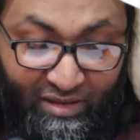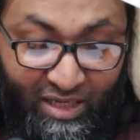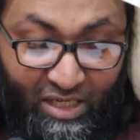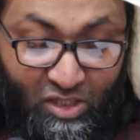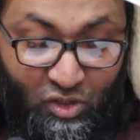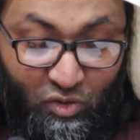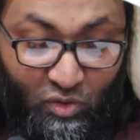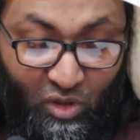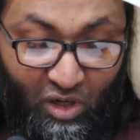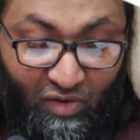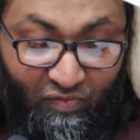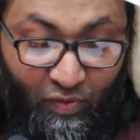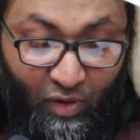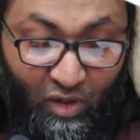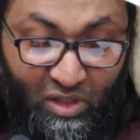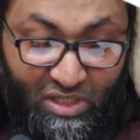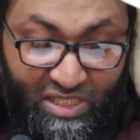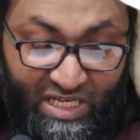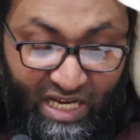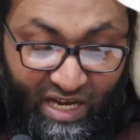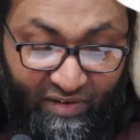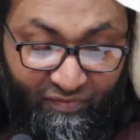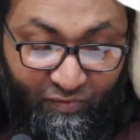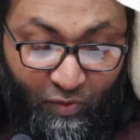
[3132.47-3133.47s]
They do not fall
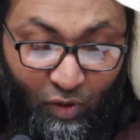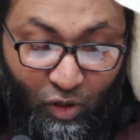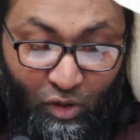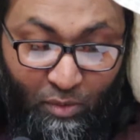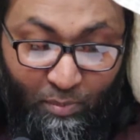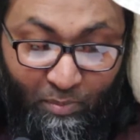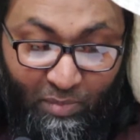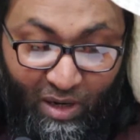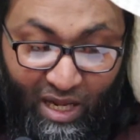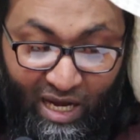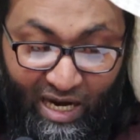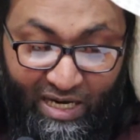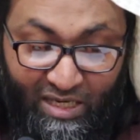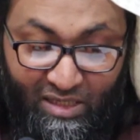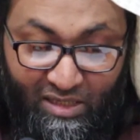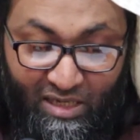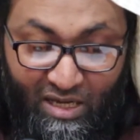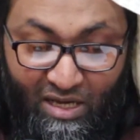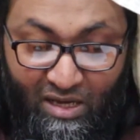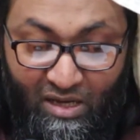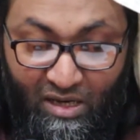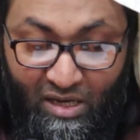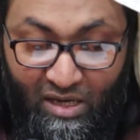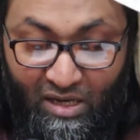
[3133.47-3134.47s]
deaf or blind
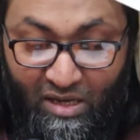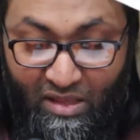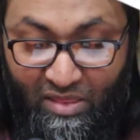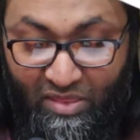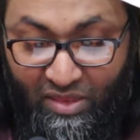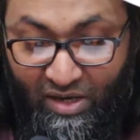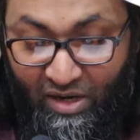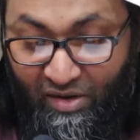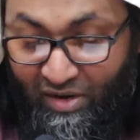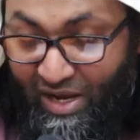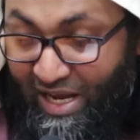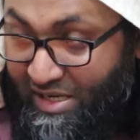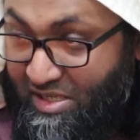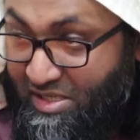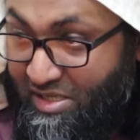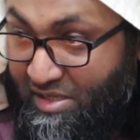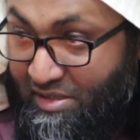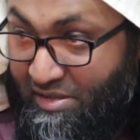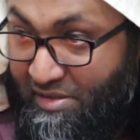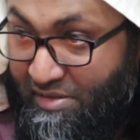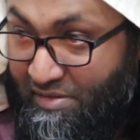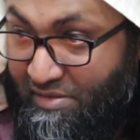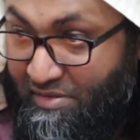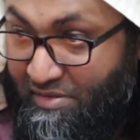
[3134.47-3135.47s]
thereat.